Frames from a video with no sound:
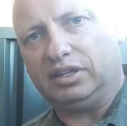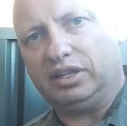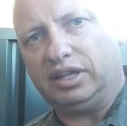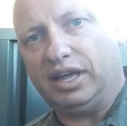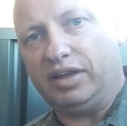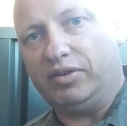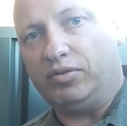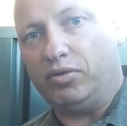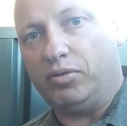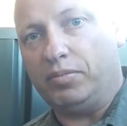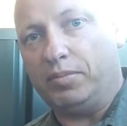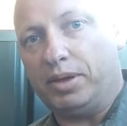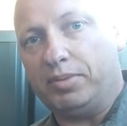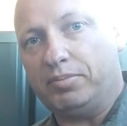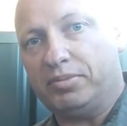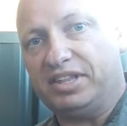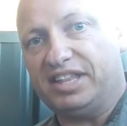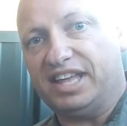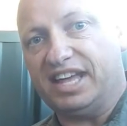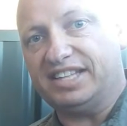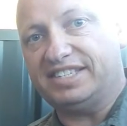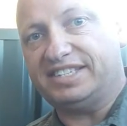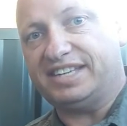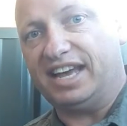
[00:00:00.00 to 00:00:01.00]
And remember
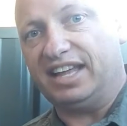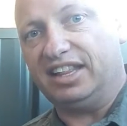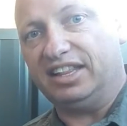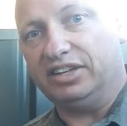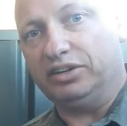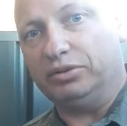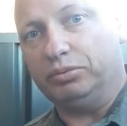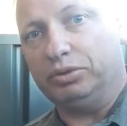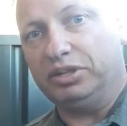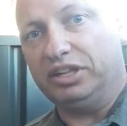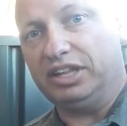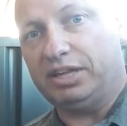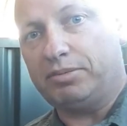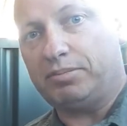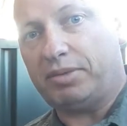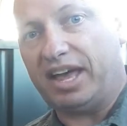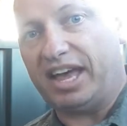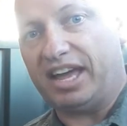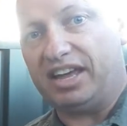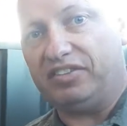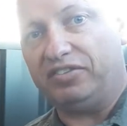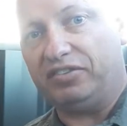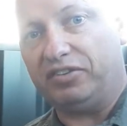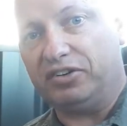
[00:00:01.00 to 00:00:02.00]
that talent William
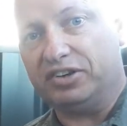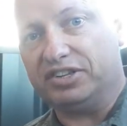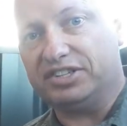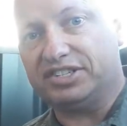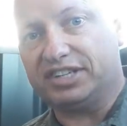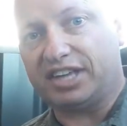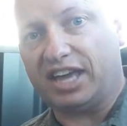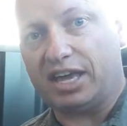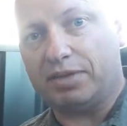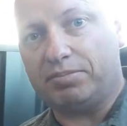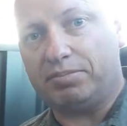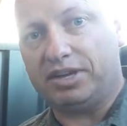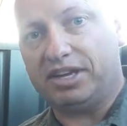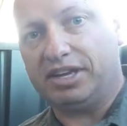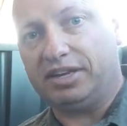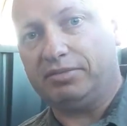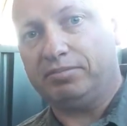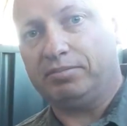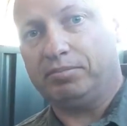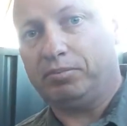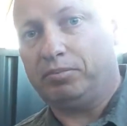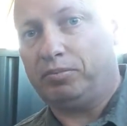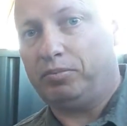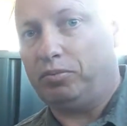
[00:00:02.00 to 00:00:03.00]
had for escaping?